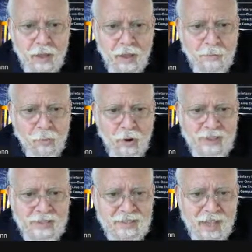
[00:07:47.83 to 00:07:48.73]
It
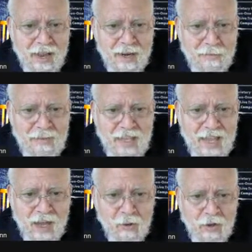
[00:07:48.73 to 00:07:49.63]
breaks items
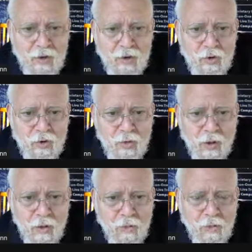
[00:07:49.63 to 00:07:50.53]
down
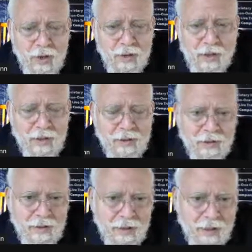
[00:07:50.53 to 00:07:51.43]
into 3
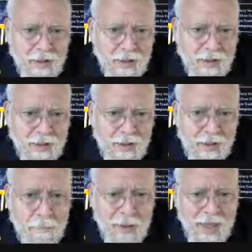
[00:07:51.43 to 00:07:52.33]

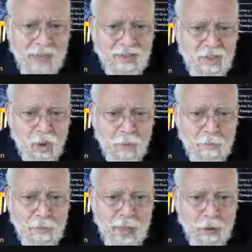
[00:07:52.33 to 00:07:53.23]
impacts: low
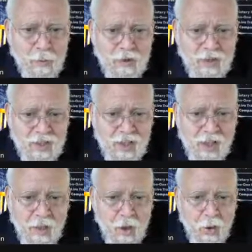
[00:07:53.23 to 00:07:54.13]
impact, which is the
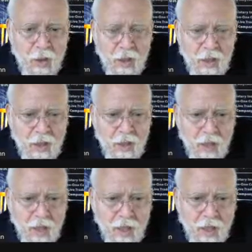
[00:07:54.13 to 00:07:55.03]
yellow,
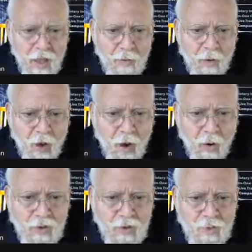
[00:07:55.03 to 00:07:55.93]

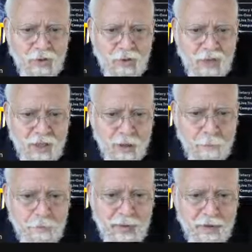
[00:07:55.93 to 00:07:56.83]
orange, which is
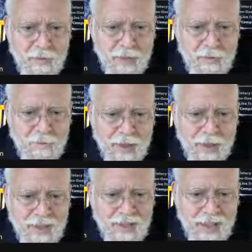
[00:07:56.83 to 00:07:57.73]
medium
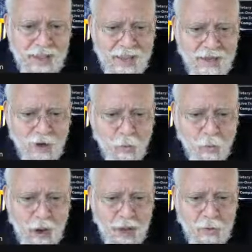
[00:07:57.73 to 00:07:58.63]
impact, and
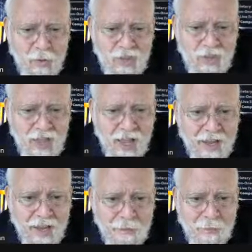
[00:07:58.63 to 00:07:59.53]
red, which is
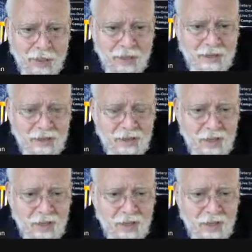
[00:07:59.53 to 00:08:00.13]
high impact.